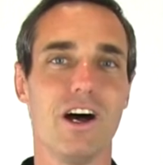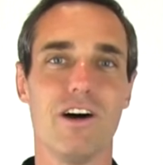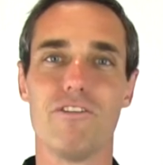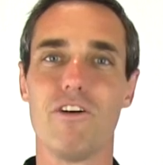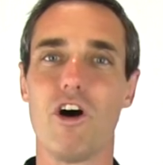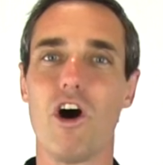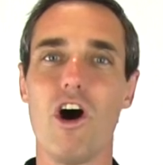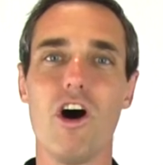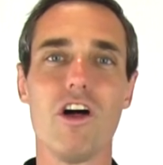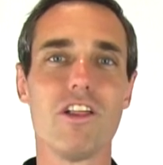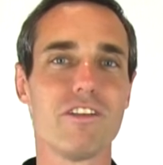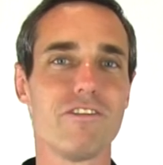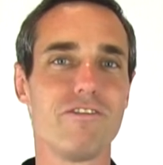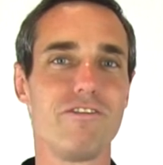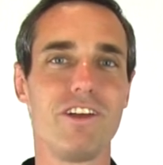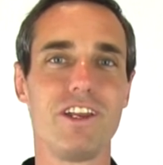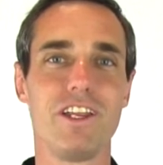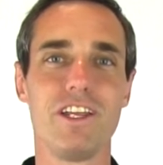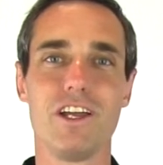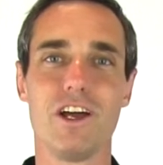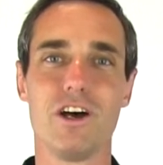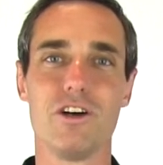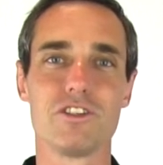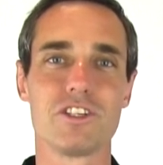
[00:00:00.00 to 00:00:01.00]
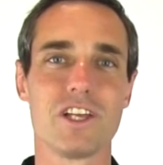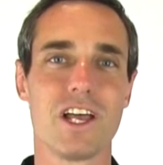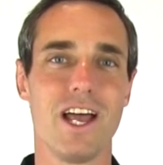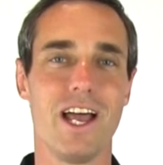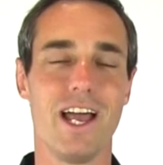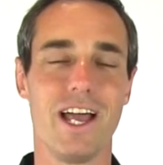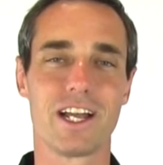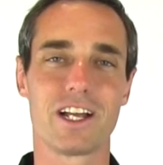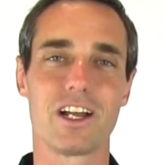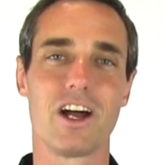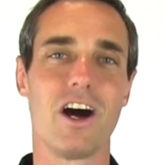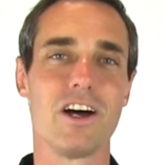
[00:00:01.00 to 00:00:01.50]
of all the videos
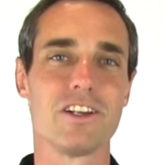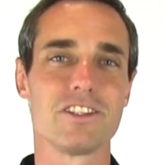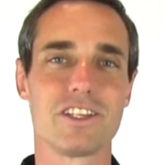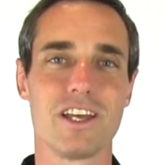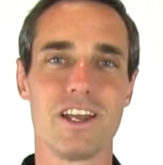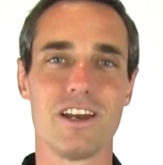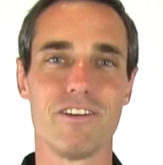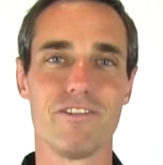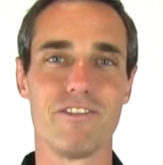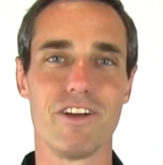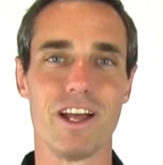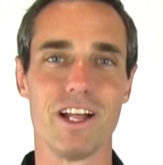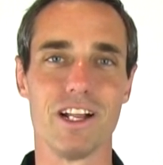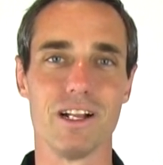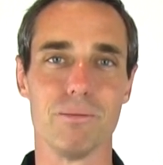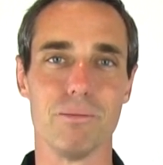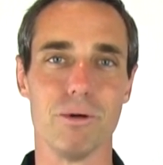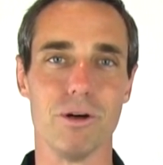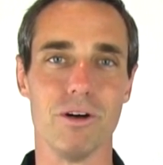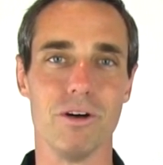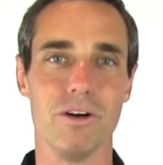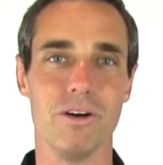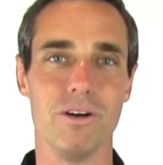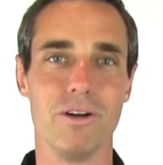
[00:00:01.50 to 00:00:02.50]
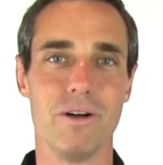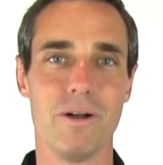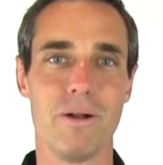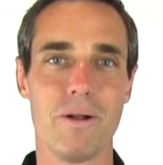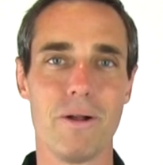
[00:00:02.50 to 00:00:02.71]
and content available.